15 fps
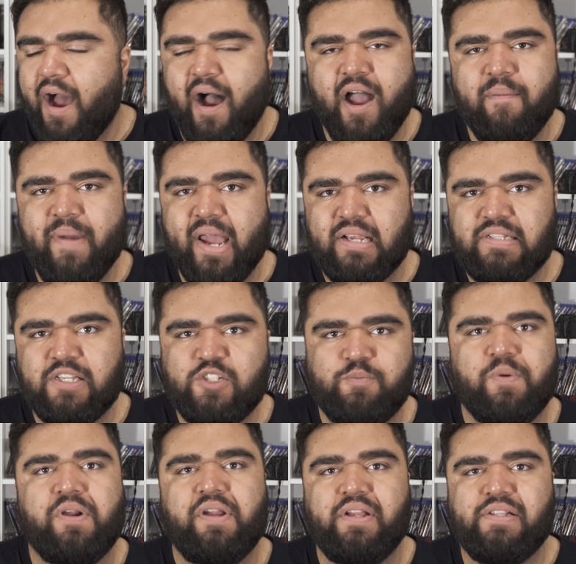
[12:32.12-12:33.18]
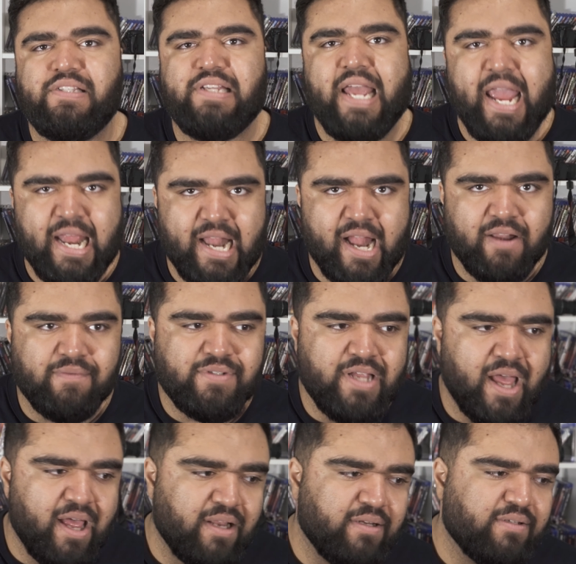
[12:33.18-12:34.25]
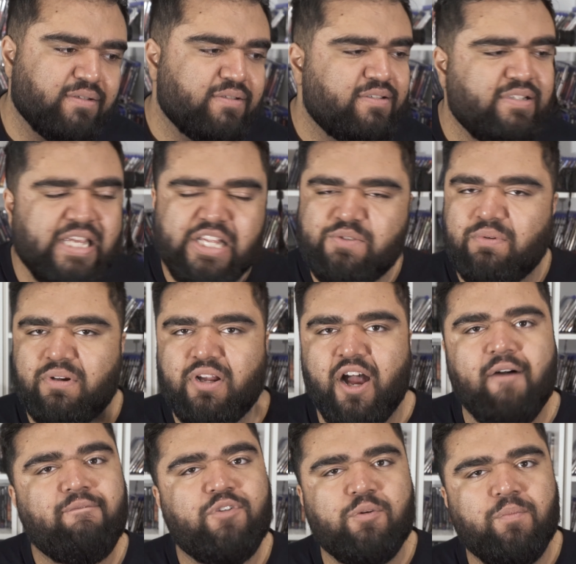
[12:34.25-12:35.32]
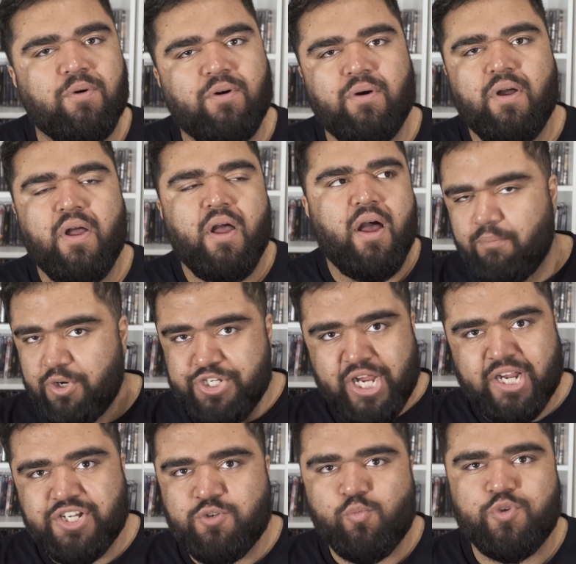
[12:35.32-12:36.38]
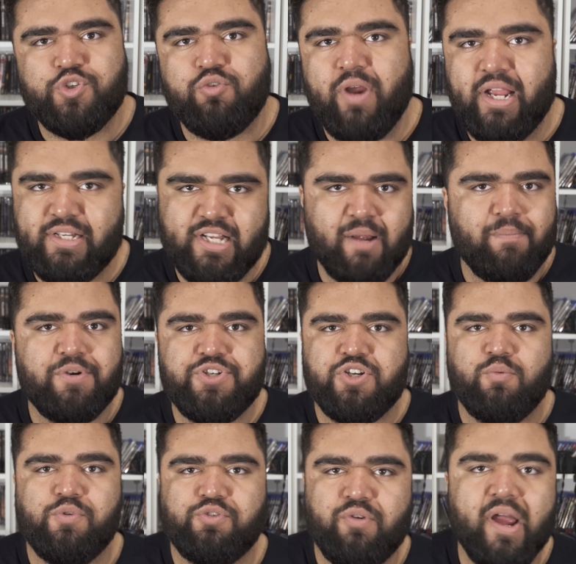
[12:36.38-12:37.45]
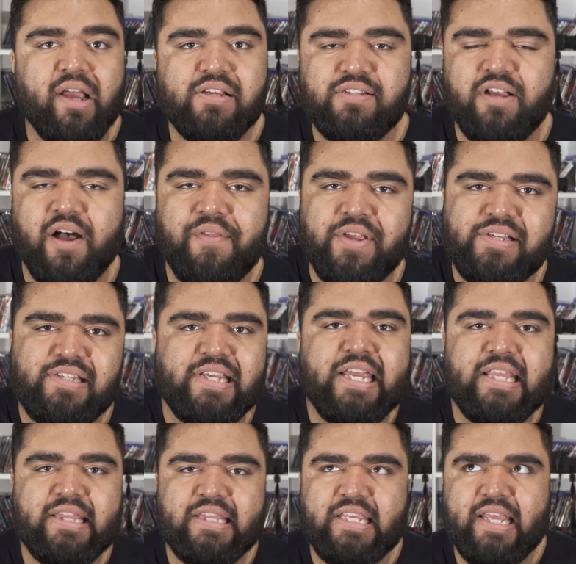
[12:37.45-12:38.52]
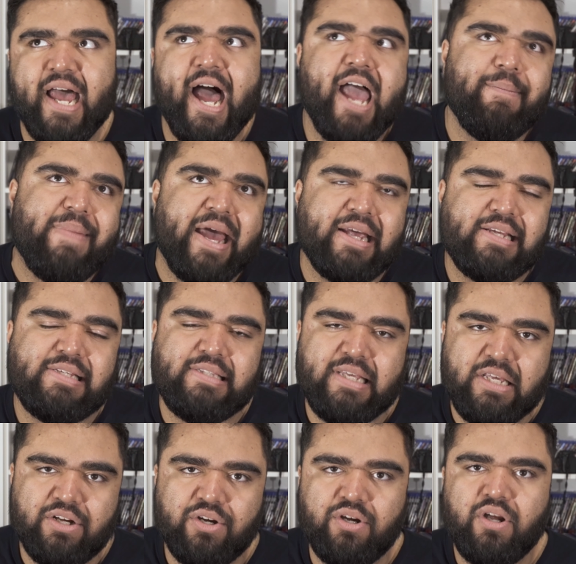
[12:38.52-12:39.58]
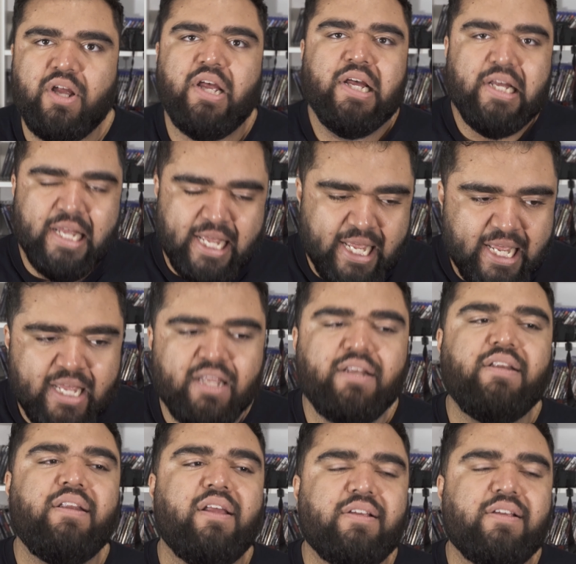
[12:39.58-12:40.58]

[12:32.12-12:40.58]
IMAX experience, eight out of ten seats were comfortable. Projection was great, temperature was great. I saw this in the IMAX theater in